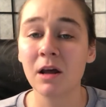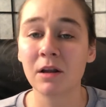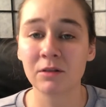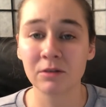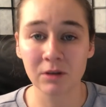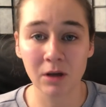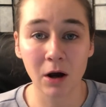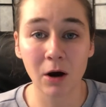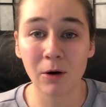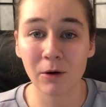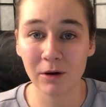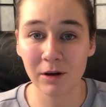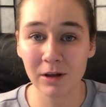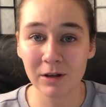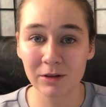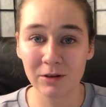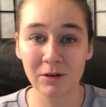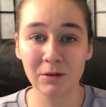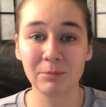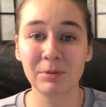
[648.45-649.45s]
No,
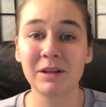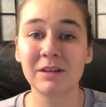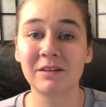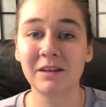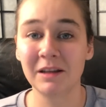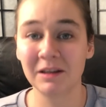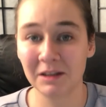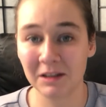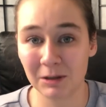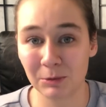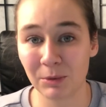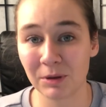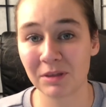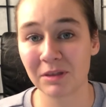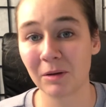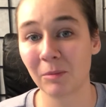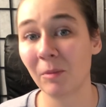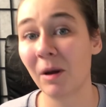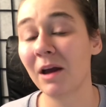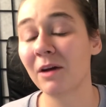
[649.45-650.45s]
you'll be dealing with
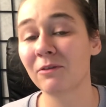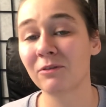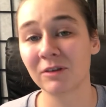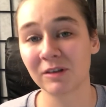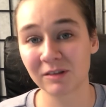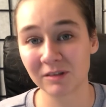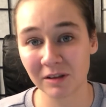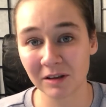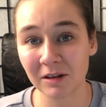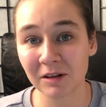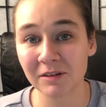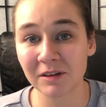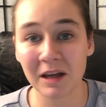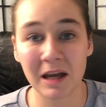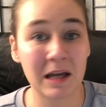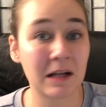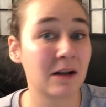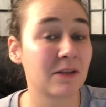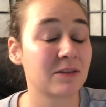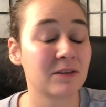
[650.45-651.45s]
them every single
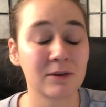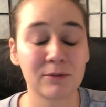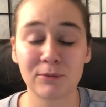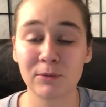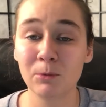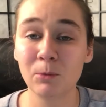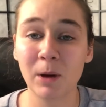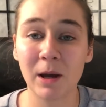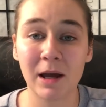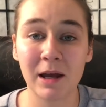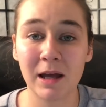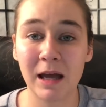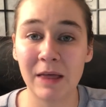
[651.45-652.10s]
day in a different way,